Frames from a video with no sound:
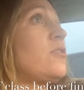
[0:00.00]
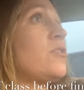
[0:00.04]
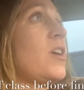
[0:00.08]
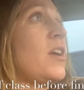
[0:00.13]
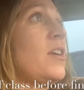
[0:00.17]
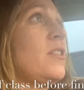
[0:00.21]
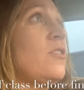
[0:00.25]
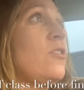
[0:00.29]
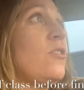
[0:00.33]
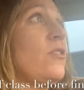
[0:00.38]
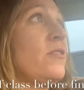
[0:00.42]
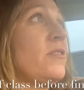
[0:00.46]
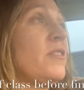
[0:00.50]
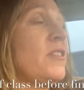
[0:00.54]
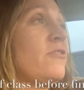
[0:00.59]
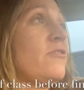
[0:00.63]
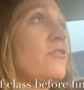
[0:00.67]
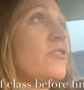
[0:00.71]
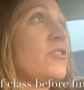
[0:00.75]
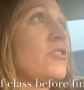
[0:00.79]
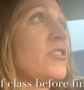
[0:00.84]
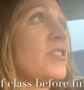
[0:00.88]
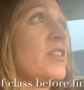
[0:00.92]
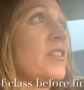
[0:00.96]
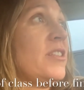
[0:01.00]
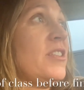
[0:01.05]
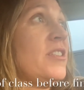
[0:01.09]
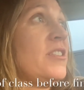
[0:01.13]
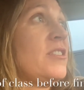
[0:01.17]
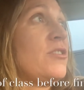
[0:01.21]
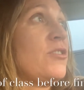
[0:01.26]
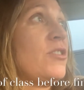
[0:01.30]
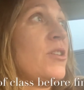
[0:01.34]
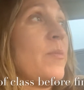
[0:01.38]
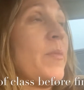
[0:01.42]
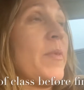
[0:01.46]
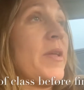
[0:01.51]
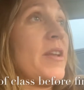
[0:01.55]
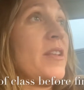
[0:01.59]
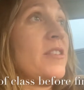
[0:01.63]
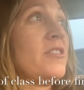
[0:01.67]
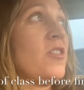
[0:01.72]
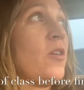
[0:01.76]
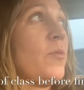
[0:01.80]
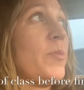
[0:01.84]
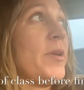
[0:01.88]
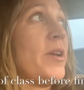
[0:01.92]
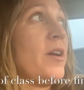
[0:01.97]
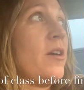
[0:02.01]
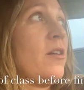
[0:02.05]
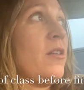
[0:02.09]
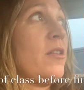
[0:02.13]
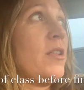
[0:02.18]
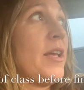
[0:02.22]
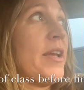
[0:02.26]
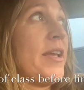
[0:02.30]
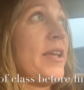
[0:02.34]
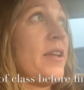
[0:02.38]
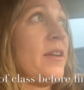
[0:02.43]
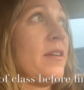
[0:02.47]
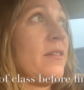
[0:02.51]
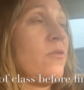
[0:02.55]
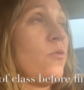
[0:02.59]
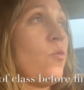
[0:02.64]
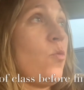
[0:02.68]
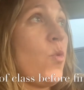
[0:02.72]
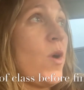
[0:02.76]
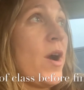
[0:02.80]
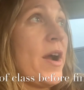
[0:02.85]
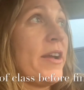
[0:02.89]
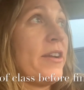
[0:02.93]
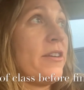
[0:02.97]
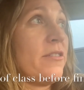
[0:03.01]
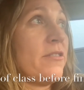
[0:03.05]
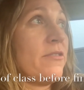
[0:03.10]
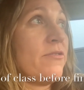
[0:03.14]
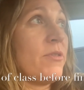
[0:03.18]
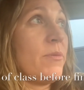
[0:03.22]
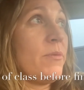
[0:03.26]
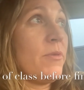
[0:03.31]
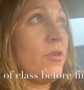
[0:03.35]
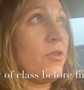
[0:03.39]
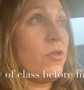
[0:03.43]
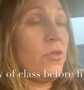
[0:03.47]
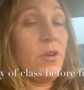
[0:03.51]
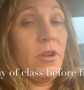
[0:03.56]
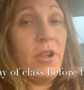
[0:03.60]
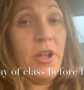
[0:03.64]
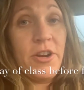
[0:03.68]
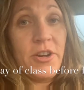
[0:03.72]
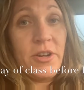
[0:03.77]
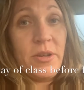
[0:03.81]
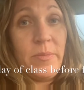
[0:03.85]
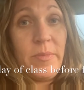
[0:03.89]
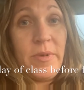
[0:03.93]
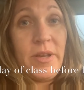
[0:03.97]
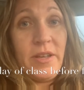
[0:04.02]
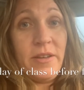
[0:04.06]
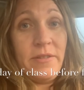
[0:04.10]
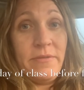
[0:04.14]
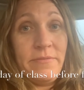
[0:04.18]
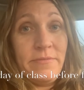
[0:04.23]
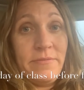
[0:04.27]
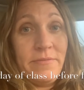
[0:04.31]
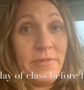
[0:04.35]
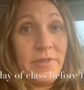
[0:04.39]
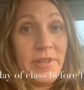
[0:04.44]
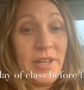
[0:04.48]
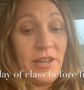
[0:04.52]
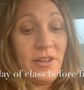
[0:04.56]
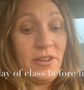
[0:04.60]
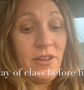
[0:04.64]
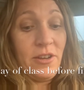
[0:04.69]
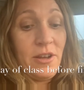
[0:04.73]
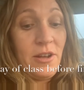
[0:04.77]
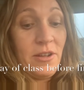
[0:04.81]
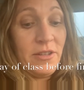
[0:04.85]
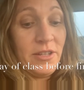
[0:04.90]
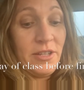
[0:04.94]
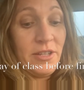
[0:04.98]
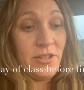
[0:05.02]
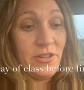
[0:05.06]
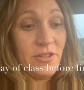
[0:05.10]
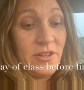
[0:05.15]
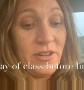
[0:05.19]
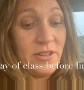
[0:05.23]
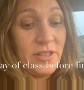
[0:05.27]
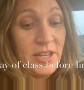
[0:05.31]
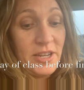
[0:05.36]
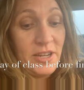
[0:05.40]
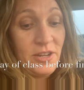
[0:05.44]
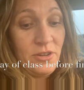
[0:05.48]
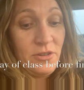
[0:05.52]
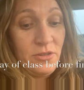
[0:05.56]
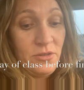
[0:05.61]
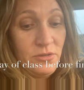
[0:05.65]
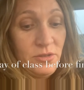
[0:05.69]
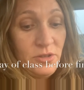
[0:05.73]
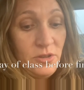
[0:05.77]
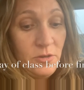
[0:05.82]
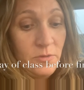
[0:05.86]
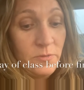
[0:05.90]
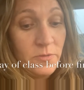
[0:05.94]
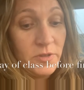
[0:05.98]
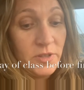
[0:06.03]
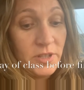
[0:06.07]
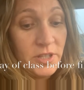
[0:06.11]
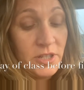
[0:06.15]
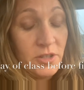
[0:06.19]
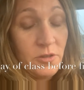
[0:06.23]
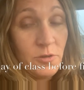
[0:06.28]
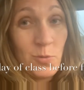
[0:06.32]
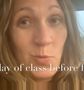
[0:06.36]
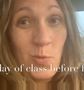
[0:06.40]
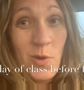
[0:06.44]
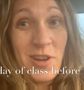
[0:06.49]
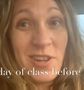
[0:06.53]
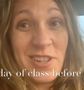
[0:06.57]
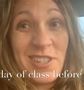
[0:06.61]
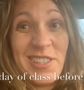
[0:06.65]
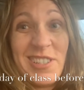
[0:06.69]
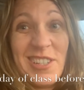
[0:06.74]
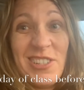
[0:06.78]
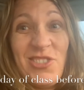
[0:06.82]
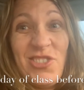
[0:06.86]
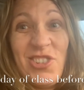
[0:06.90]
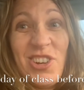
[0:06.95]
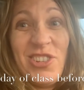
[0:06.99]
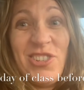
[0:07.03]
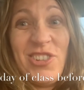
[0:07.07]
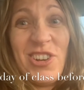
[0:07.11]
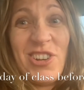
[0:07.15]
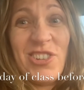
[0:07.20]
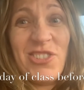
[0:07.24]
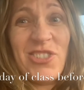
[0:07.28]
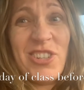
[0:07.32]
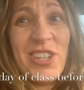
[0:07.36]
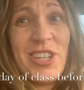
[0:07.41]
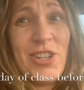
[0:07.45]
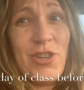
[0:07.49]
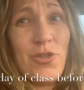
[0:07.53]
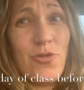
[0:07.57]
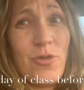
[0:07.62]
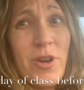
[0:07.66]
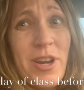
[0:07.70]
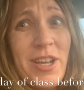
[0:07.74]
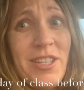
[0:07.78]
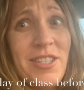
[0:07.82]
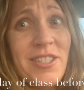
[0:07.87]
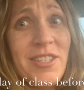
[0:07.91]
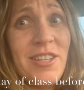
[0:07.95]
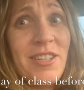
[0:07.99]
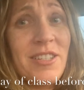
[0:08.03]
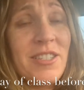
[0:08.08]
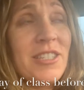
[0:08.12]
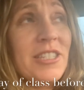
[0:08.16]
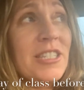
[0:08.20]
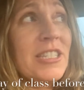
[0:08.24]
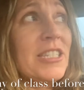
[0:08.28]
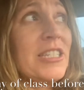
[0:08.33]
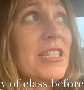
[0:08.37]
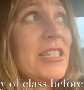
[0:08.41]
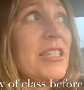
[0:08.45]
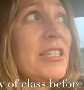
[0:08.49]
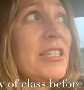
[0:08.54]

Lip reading: okay though. The first at least 30 minutes, I'll be all wired from the oral argument. I'll know how that goes. Hopefully it goes well because the judge actually grades us.